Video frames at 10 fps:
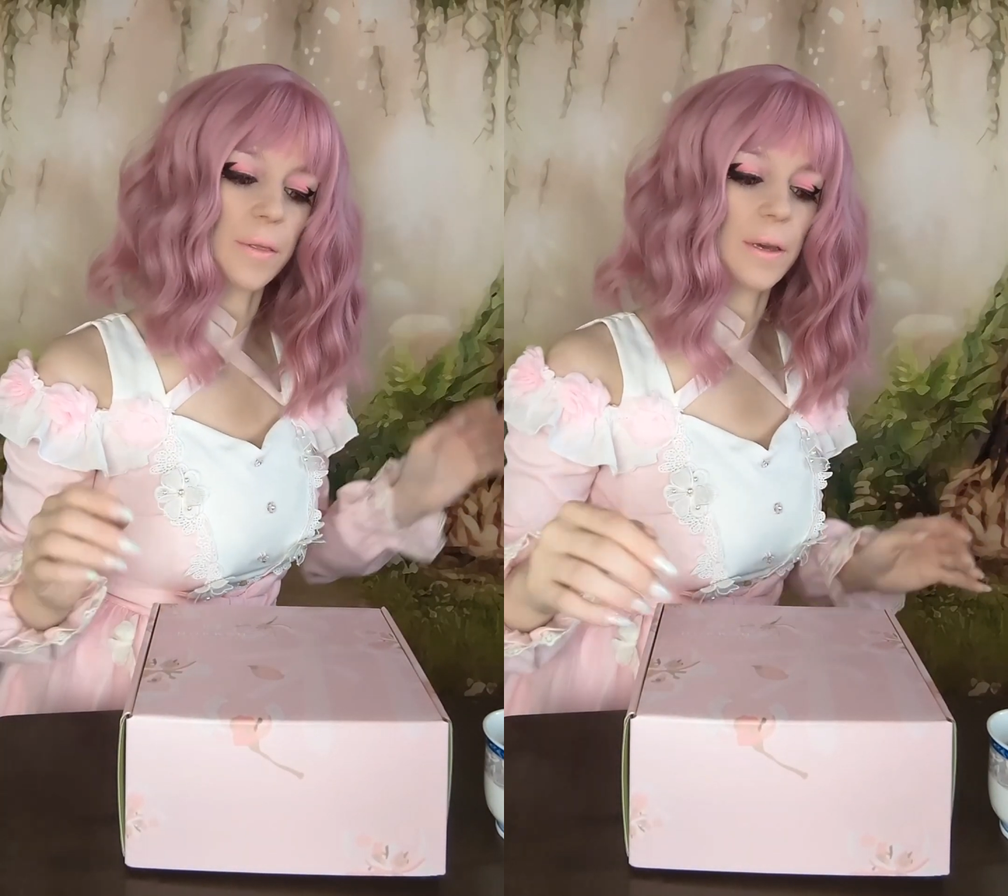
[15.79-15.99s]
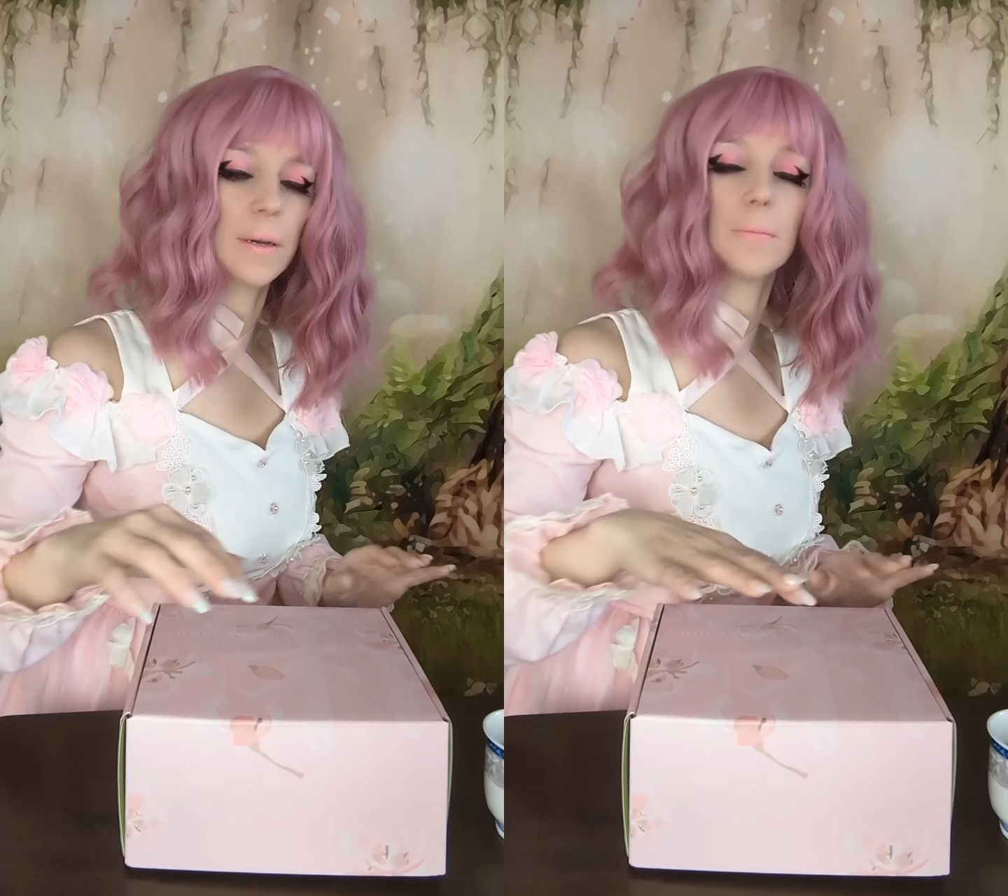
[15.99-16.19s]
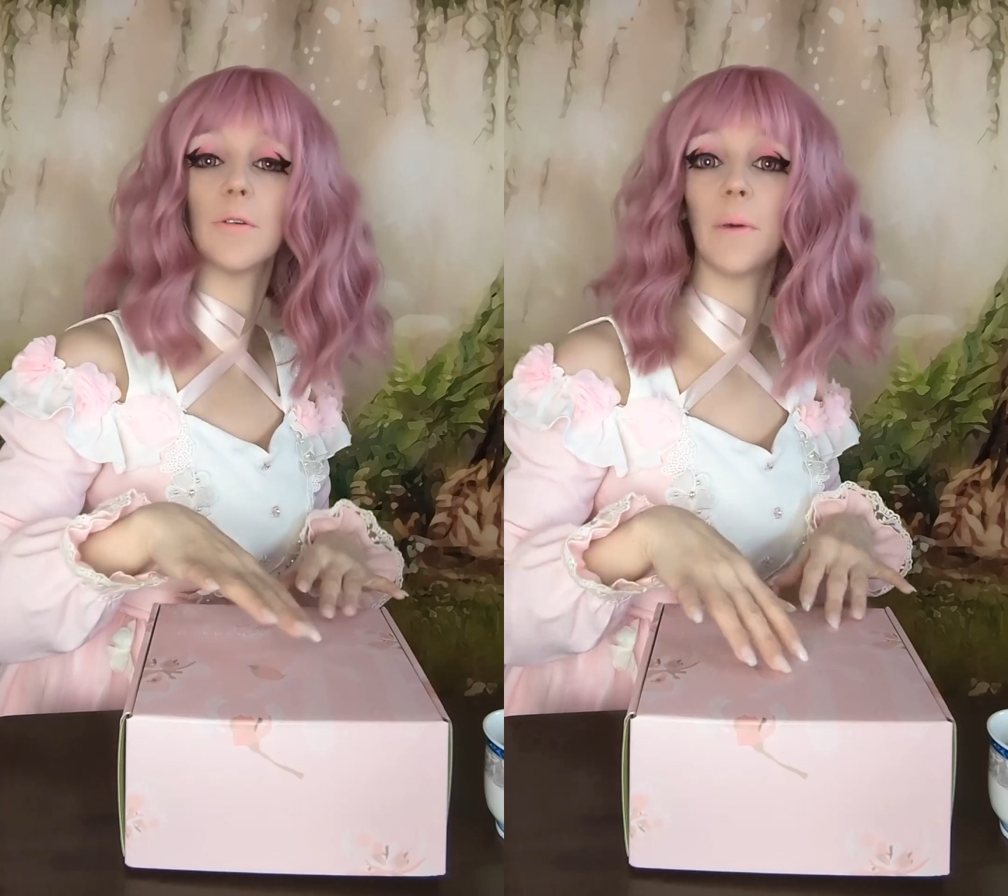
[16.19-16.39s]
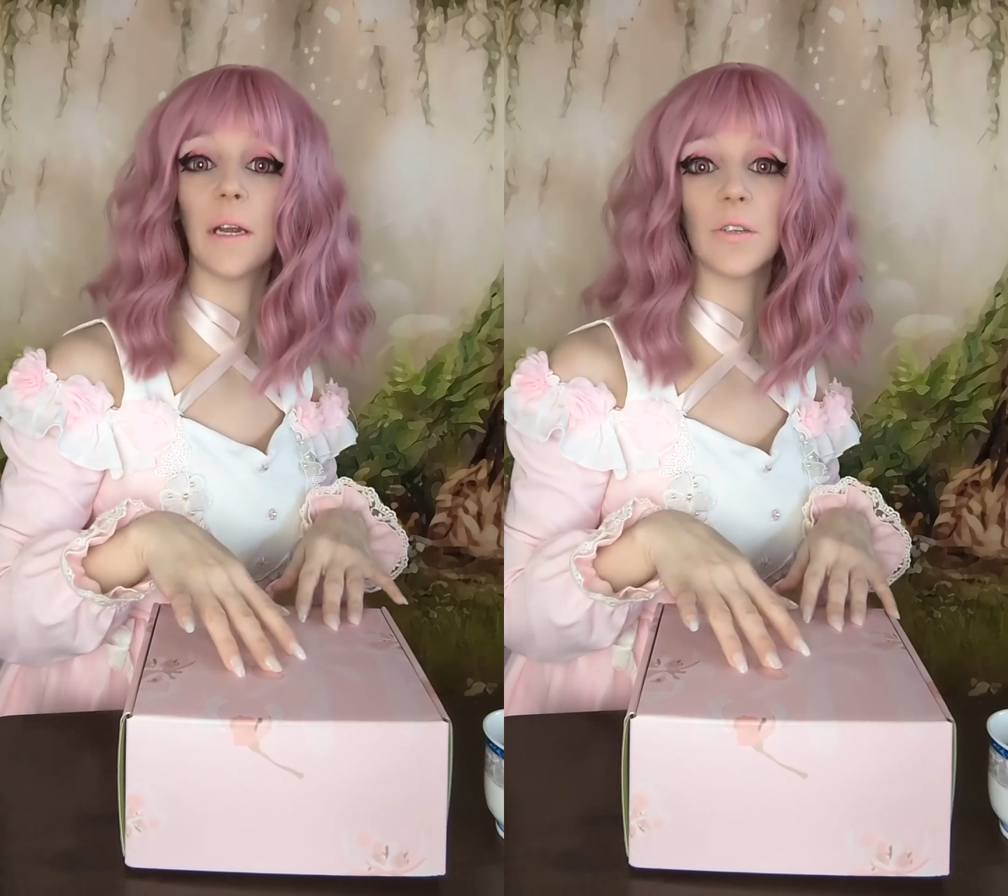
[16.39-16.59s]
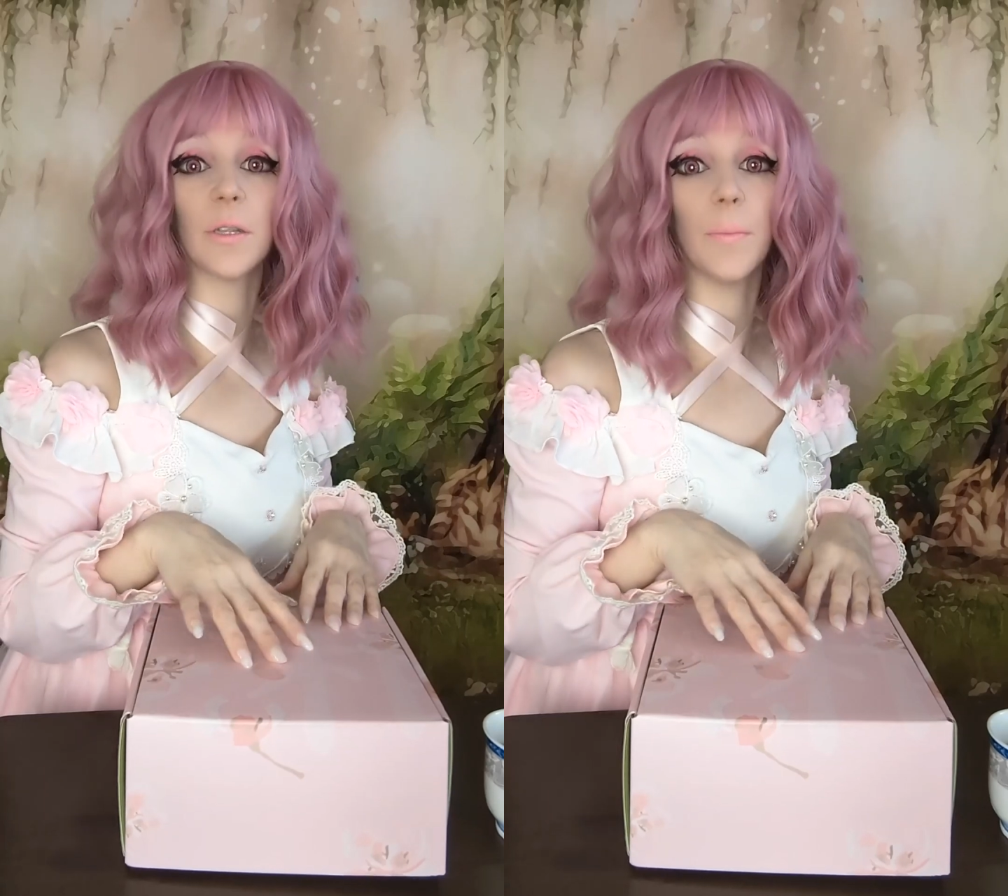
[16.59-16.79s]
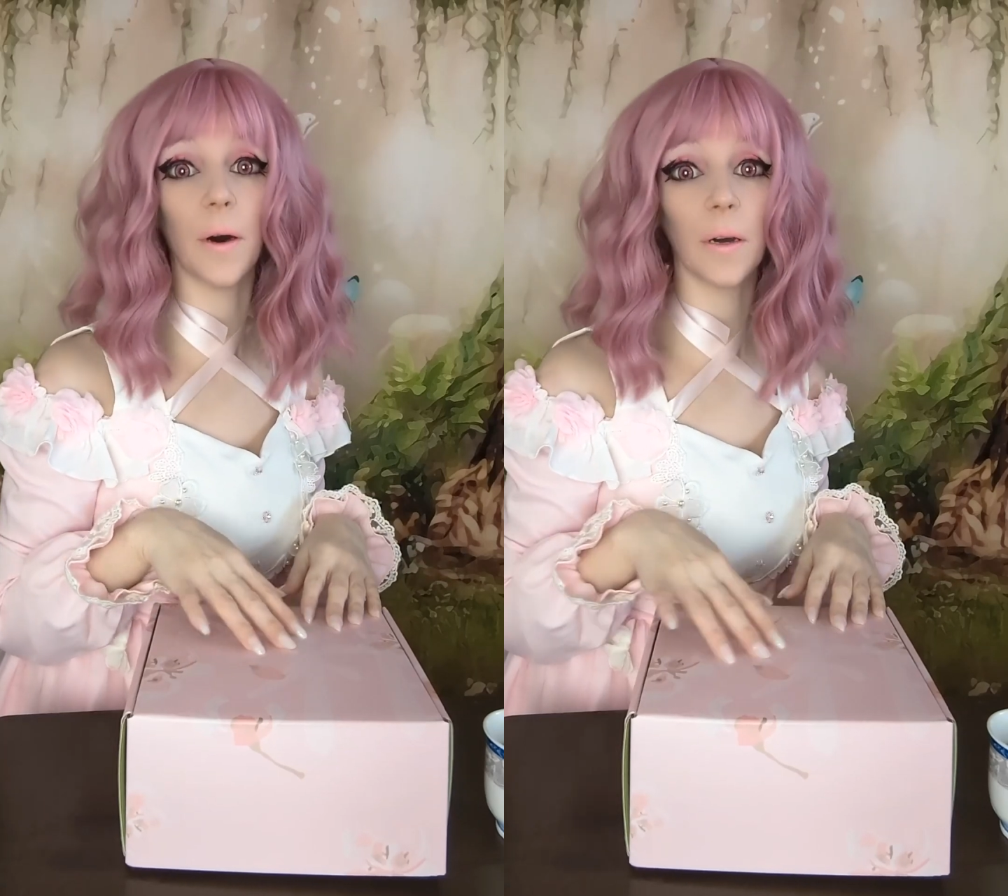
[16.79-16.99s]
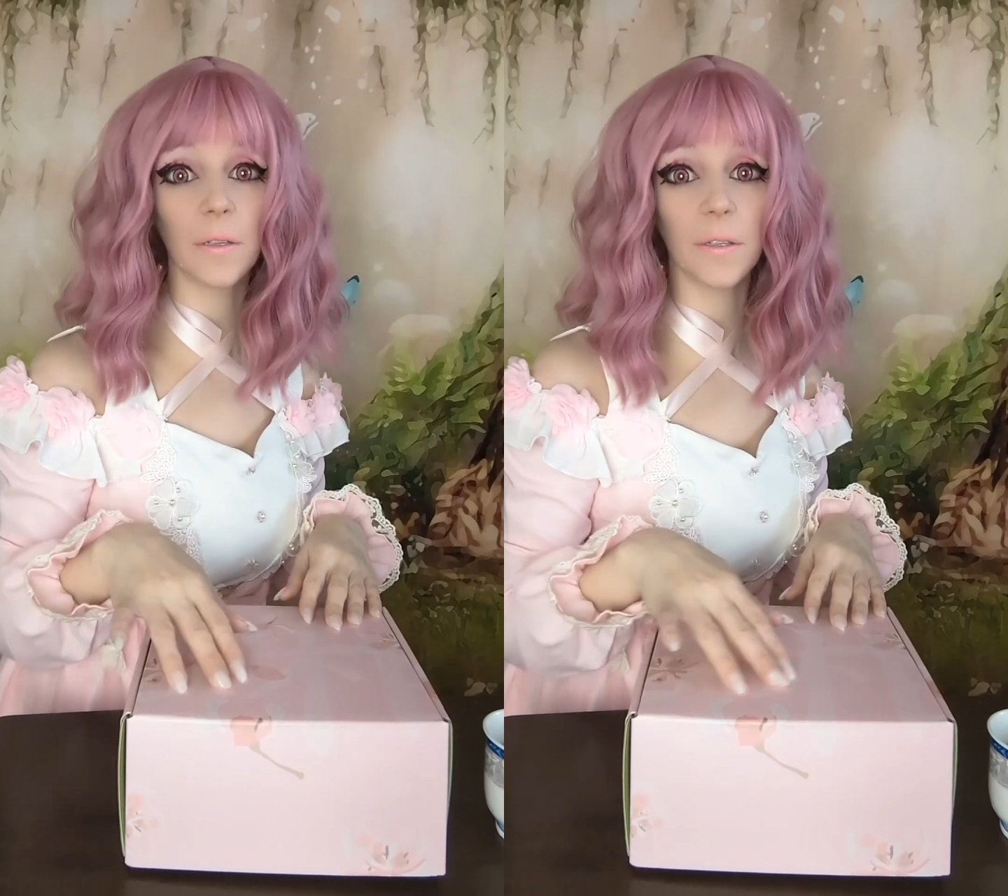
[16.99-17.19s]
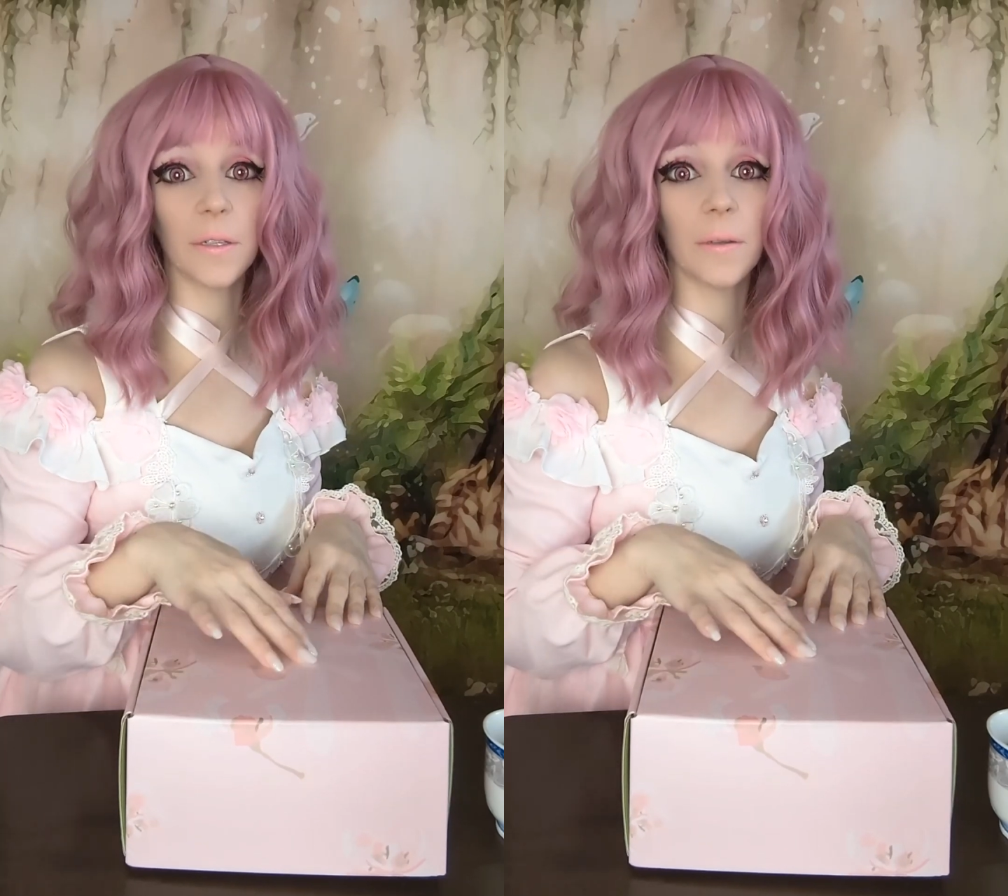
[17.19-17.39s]
theme to match the
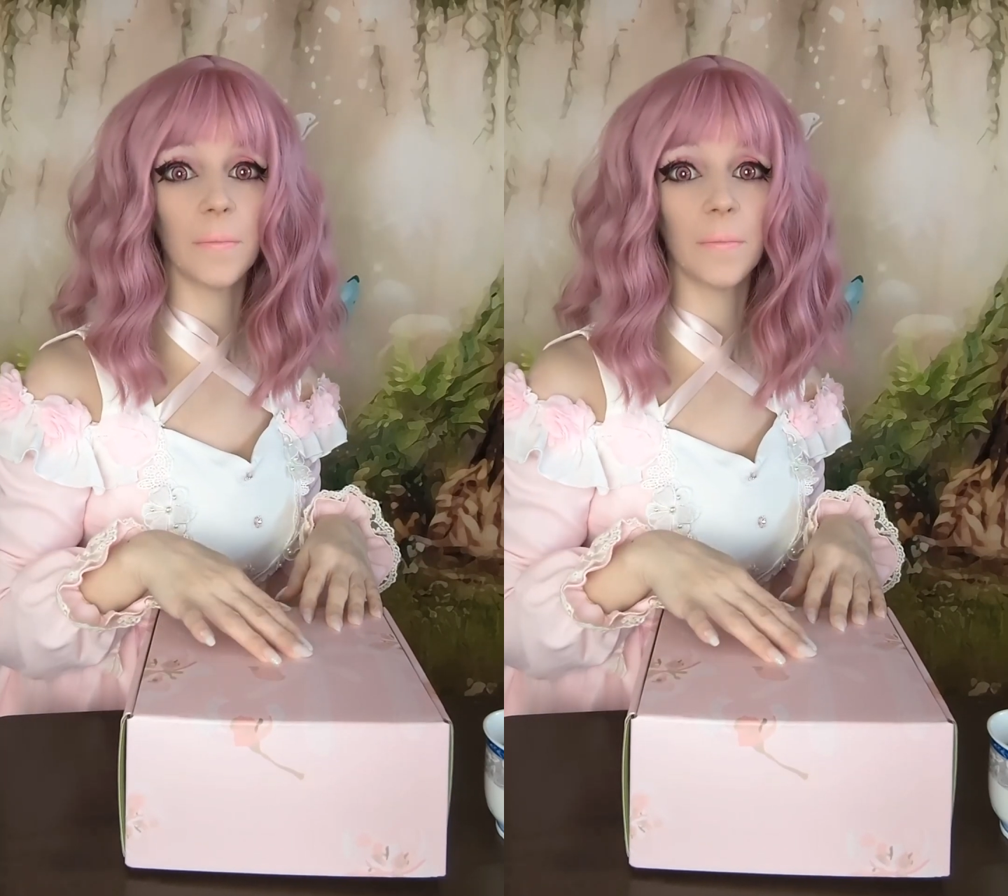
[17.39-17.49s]
box.